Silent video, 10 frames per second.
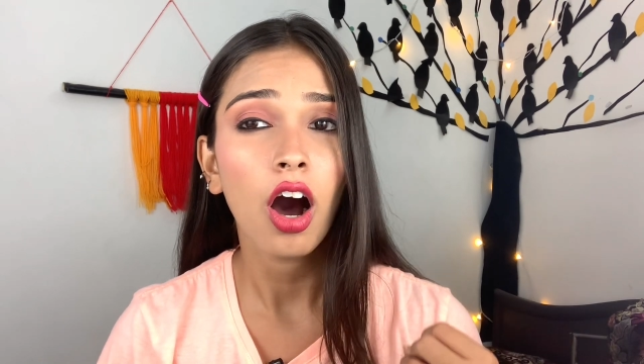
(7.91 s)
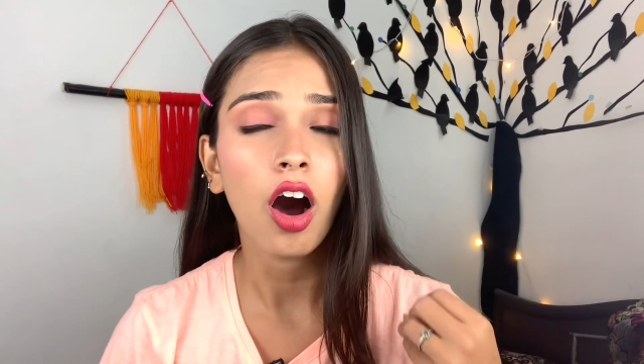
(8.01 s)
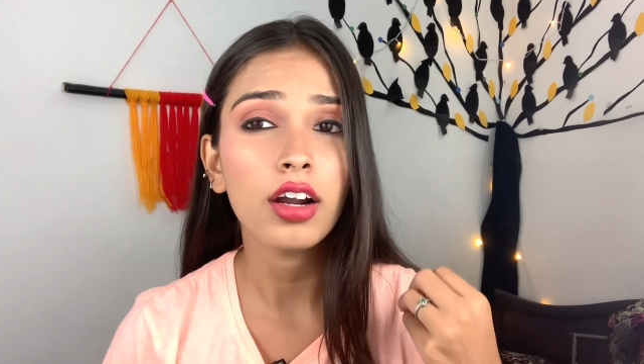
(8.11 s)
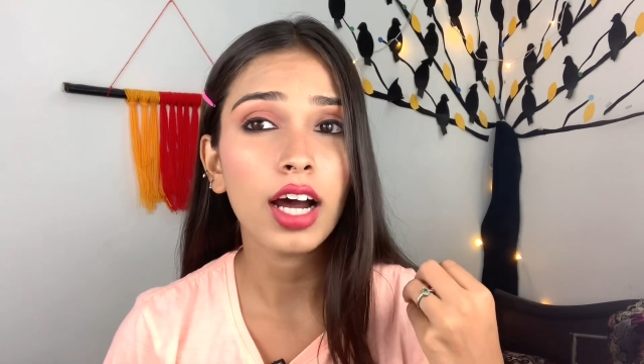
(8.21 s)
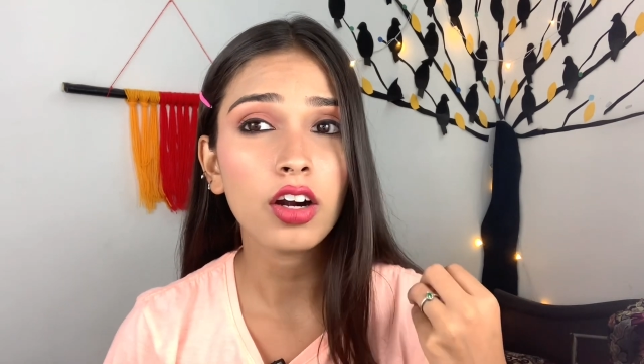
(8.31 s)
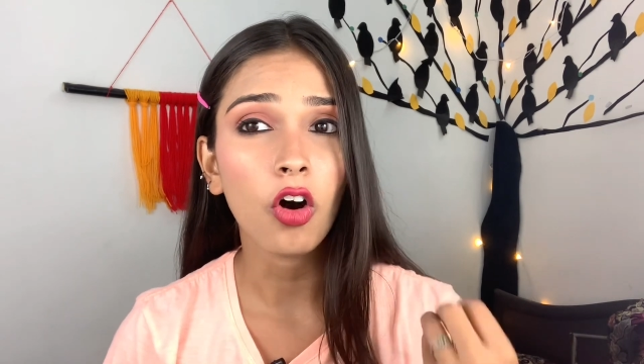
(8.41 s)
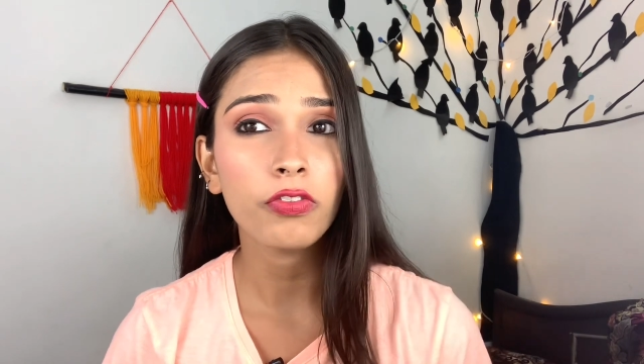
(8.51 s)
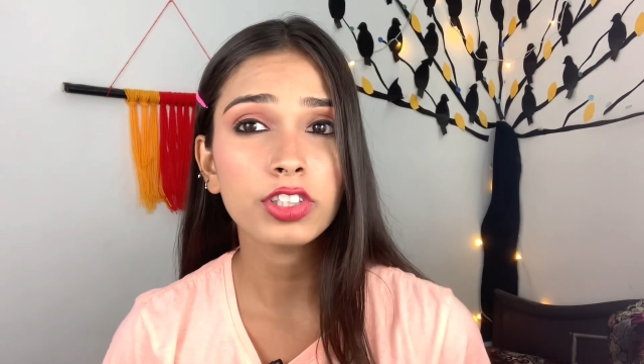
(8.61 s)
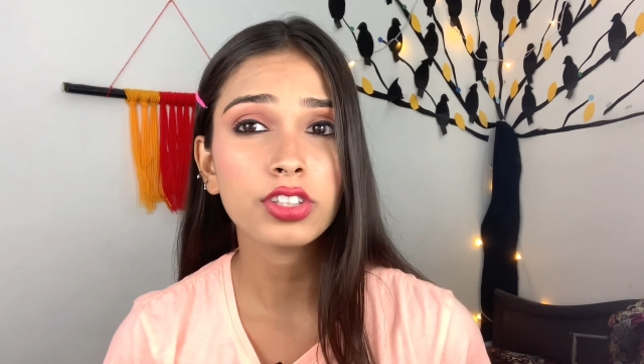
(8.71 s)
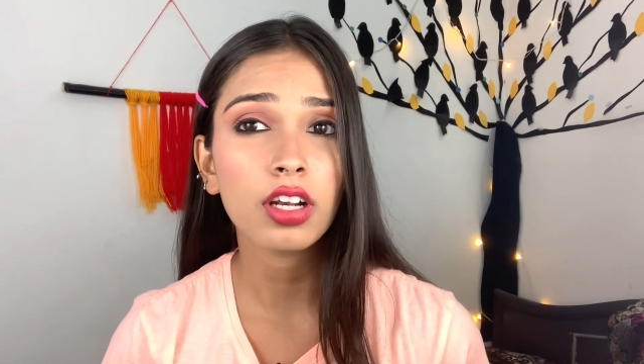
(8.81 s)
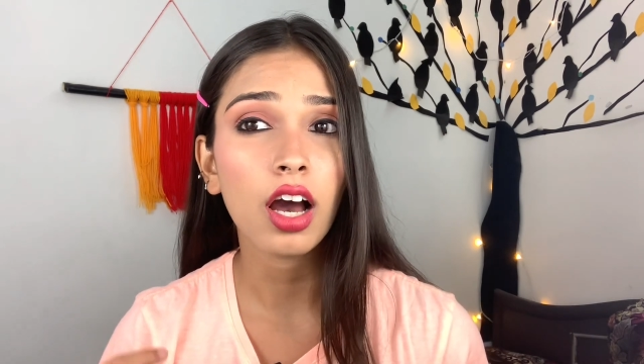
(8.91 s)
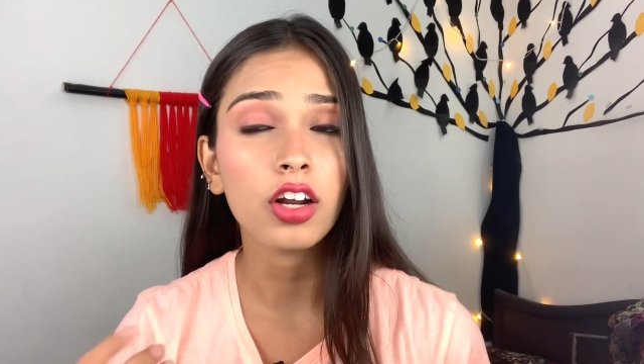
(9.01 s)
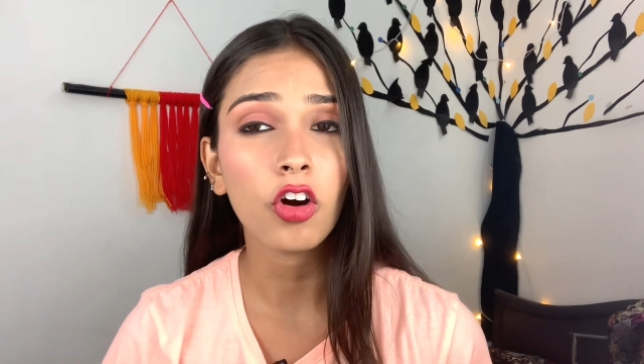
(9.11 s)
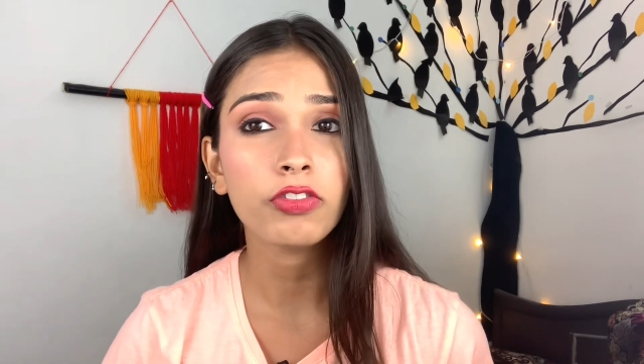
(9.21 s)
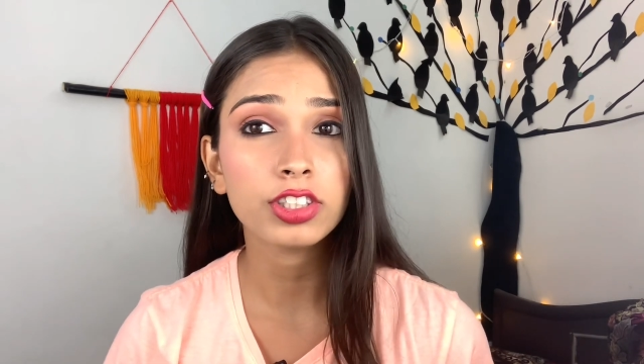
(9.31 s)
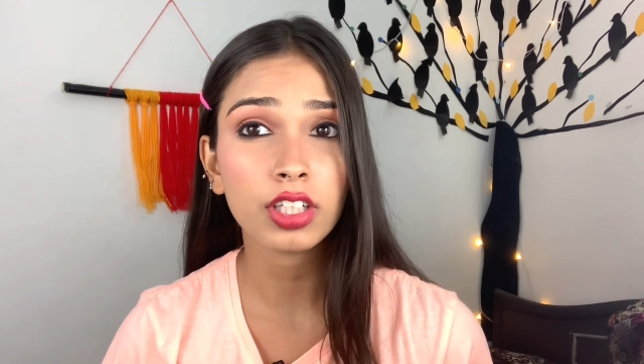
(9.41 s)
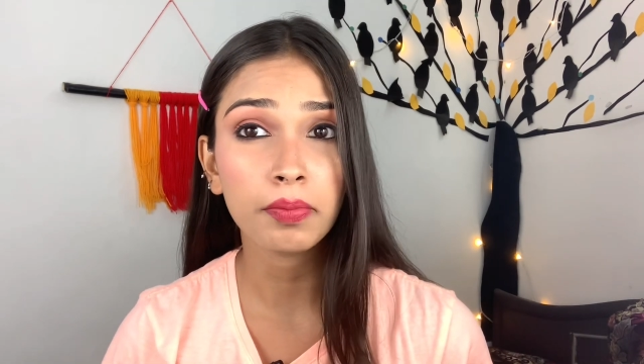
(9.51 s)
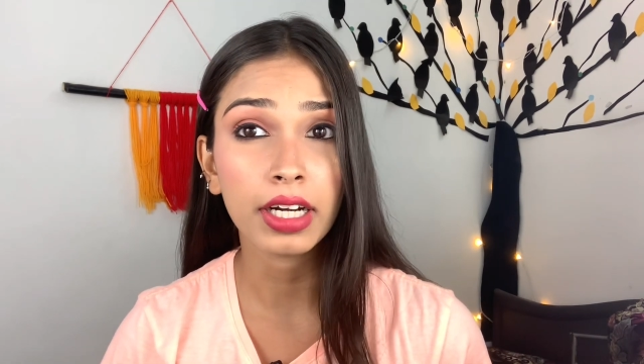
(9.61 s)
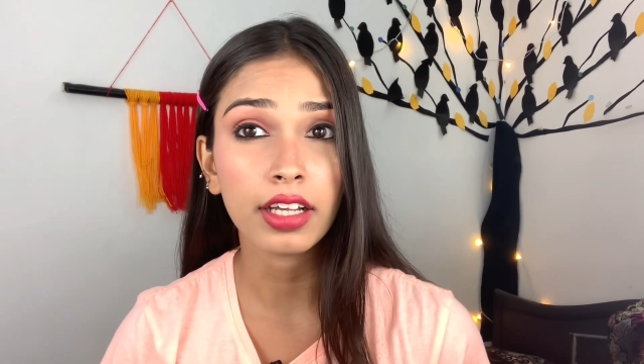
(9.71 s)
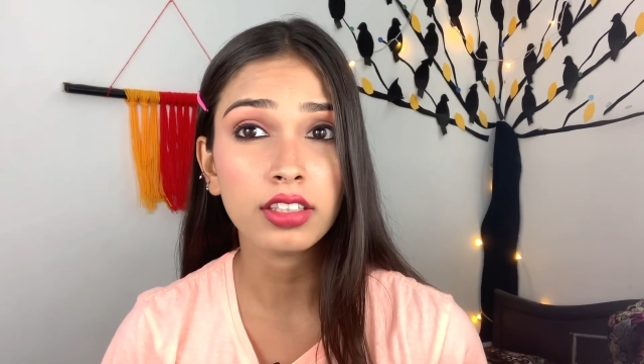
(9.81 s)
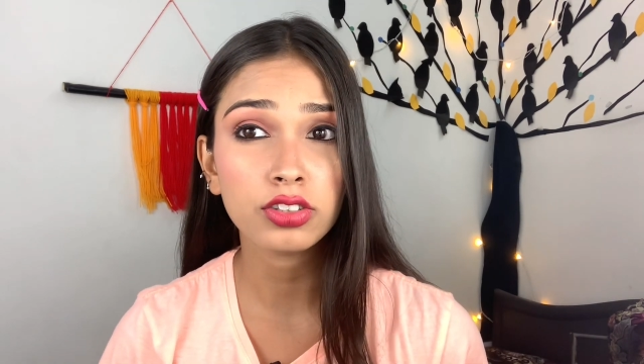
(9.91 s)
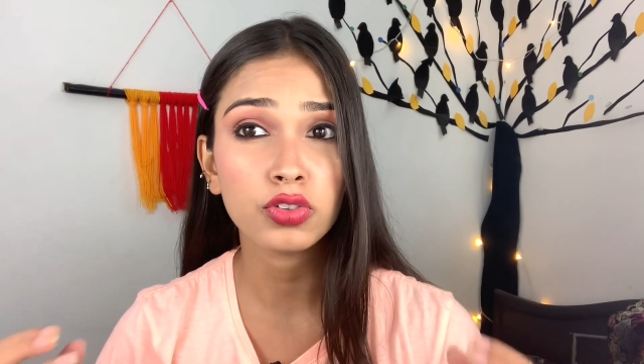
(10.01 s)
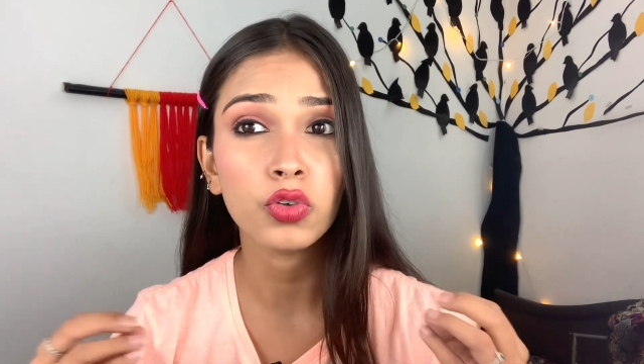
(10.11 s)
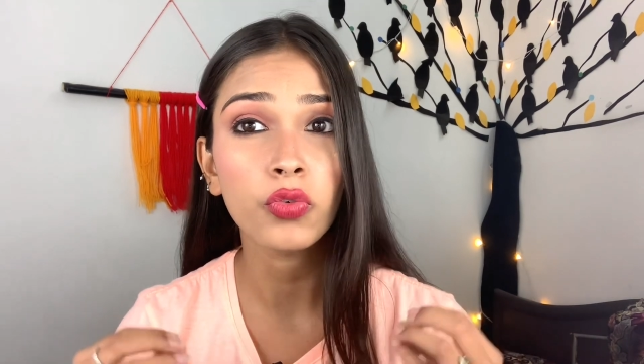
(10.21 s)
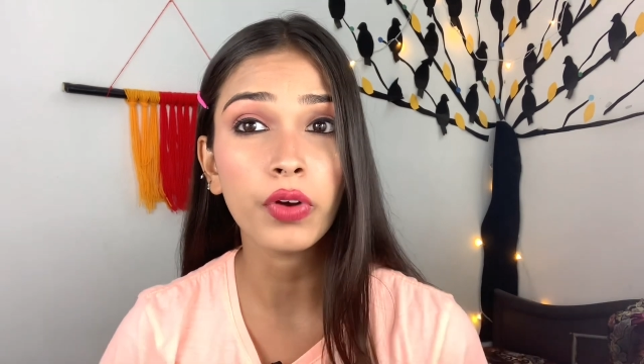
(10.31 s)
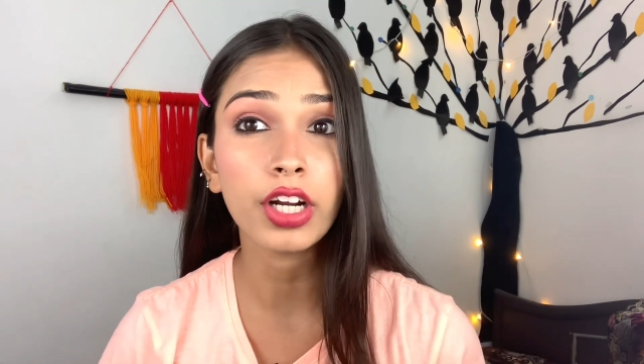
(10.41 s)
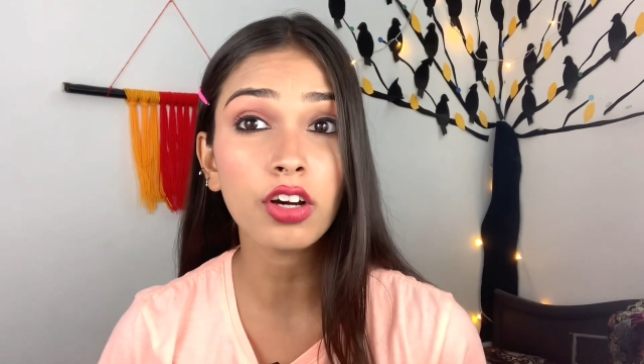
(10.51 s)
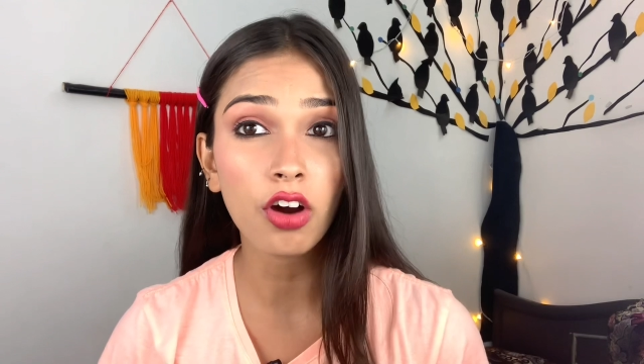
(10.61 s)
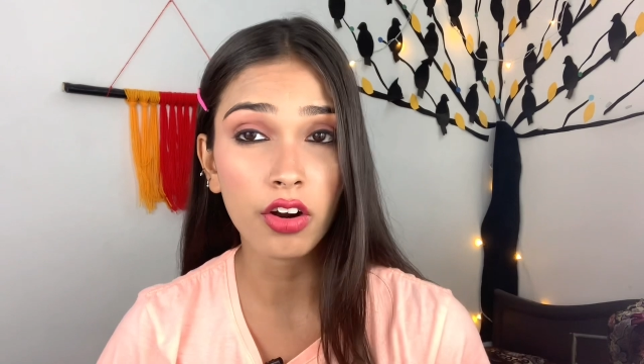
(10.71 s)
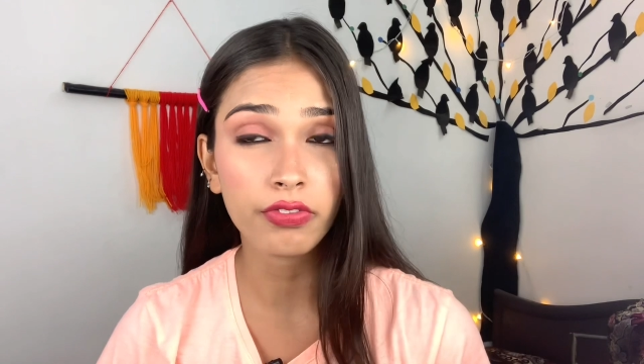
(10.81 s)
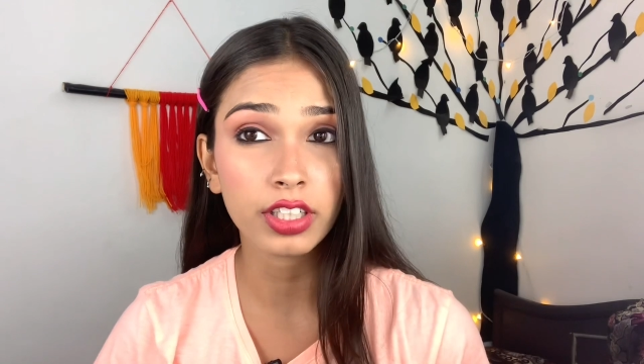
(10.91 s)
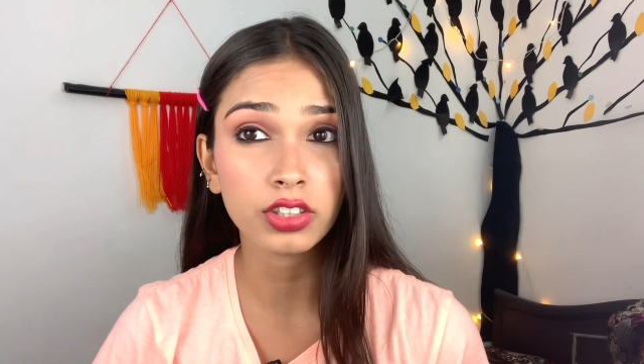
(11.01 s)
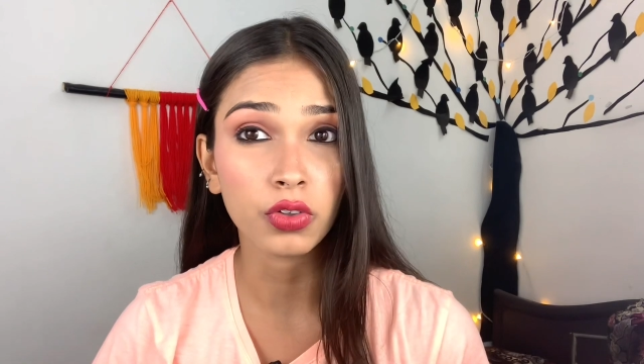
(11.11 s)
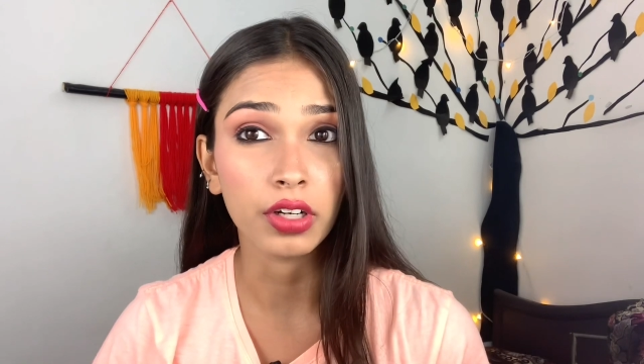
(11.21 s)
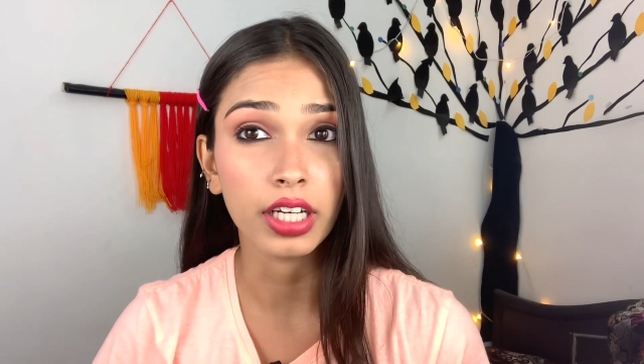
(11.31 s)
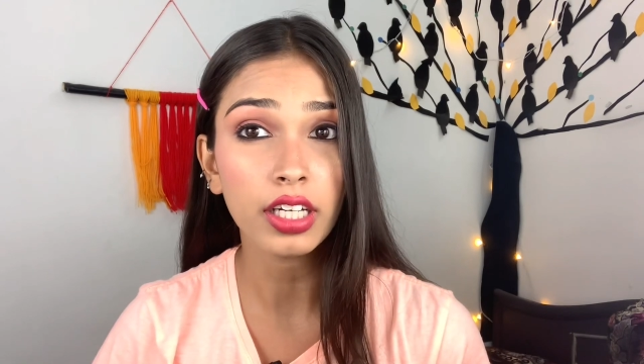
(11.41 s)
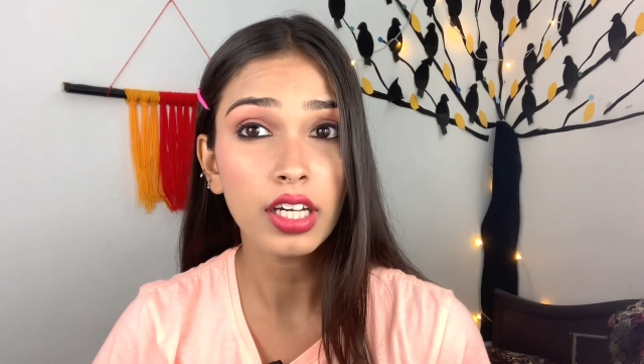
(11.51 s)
all our official unofficial meetings through video conference only,